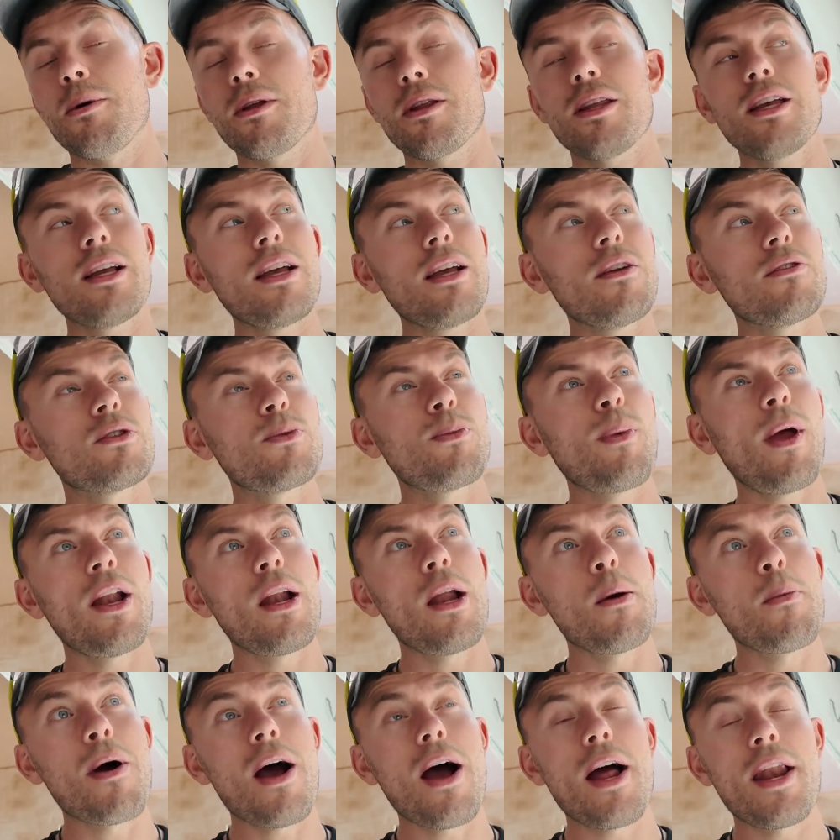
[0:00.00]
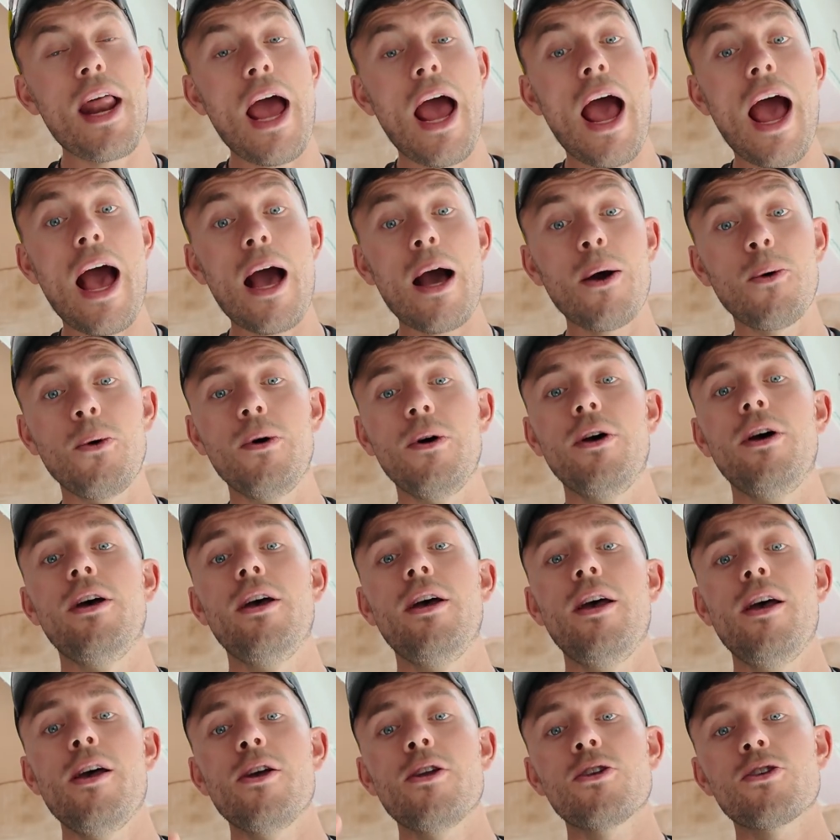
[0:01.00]
I think I've spent about an hour
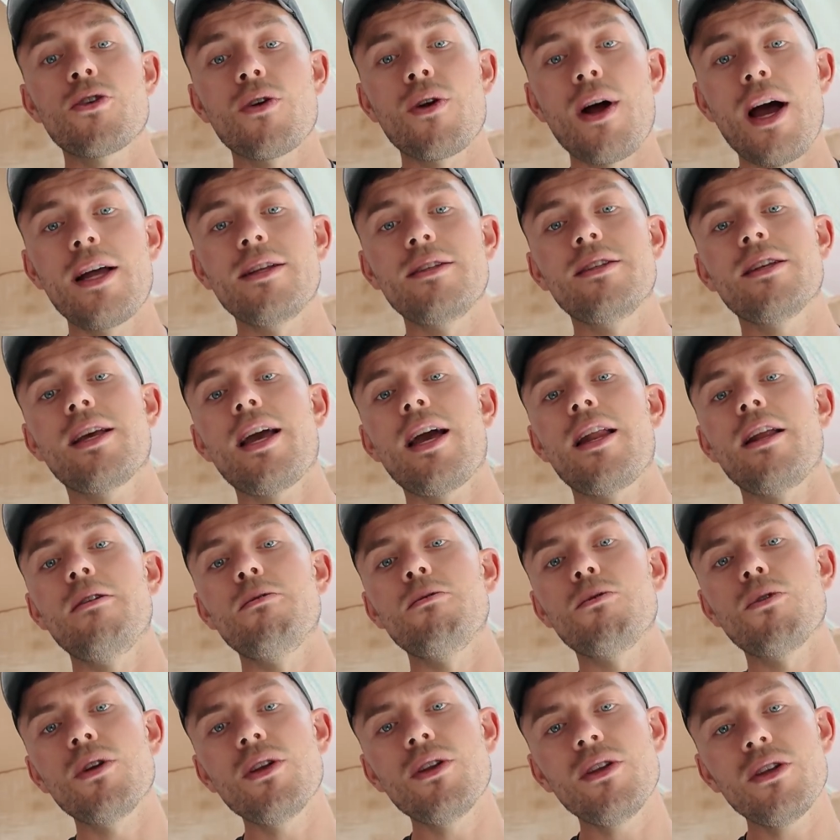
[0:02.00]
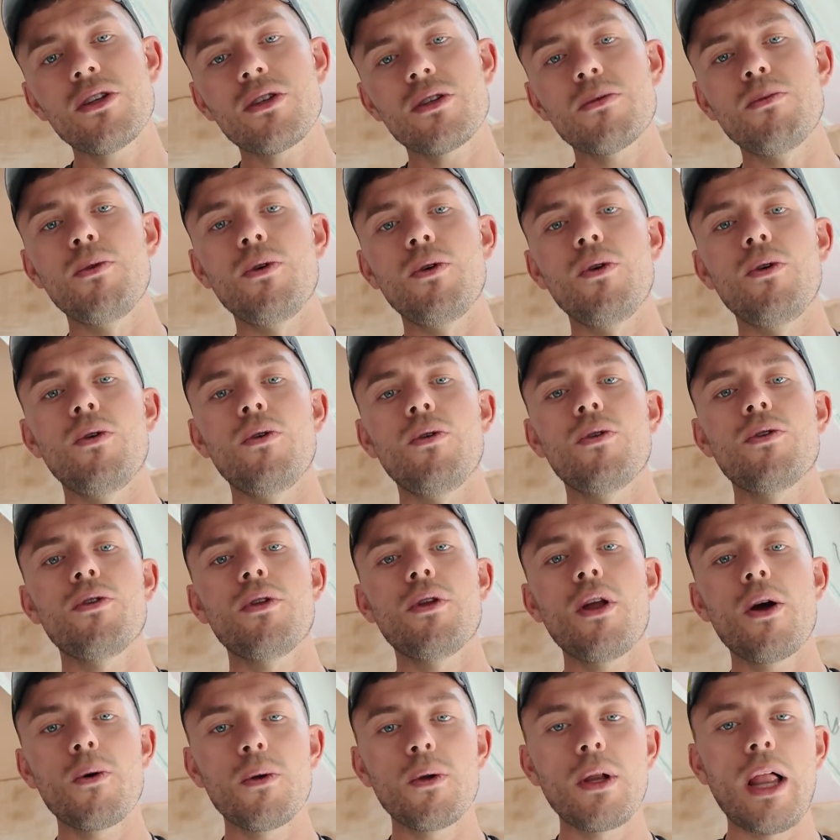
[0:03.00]
trying to get it really smooth,
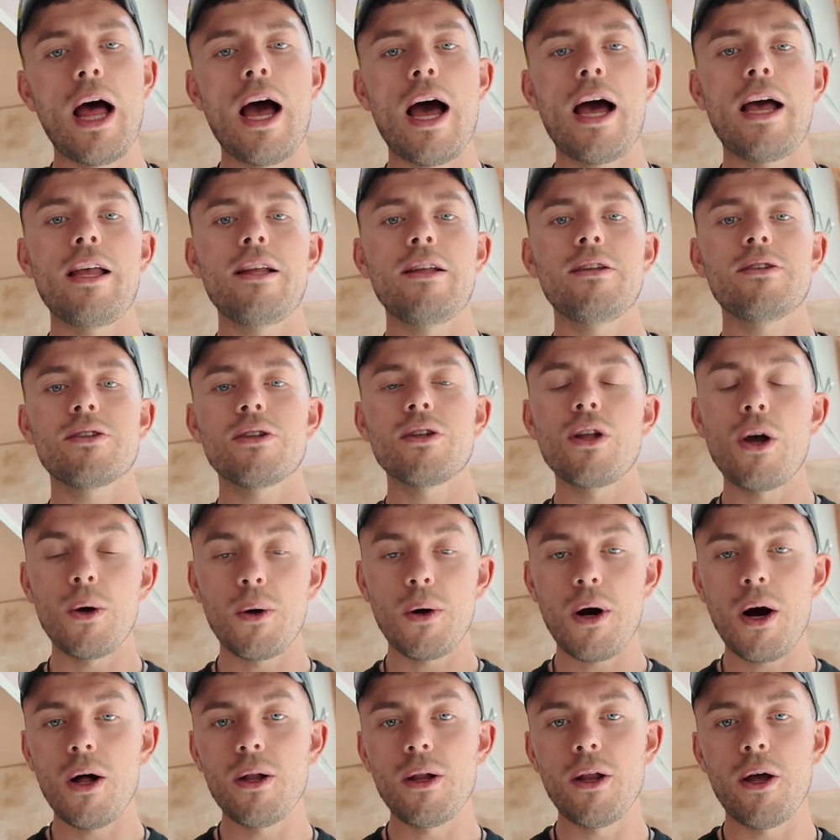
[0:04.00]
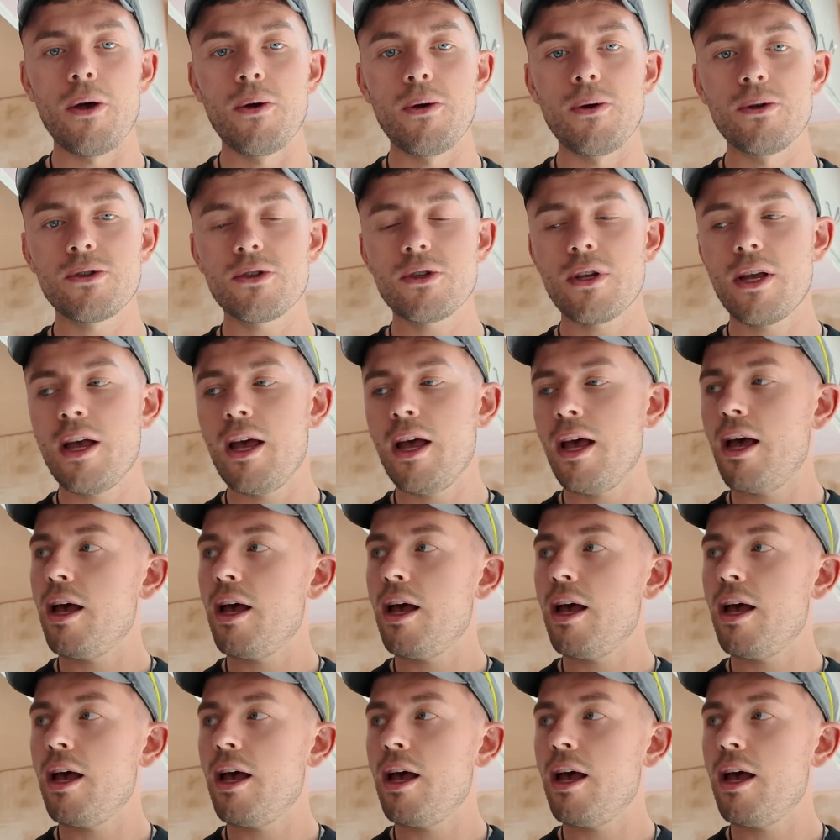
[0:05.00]
no lines, no hollows,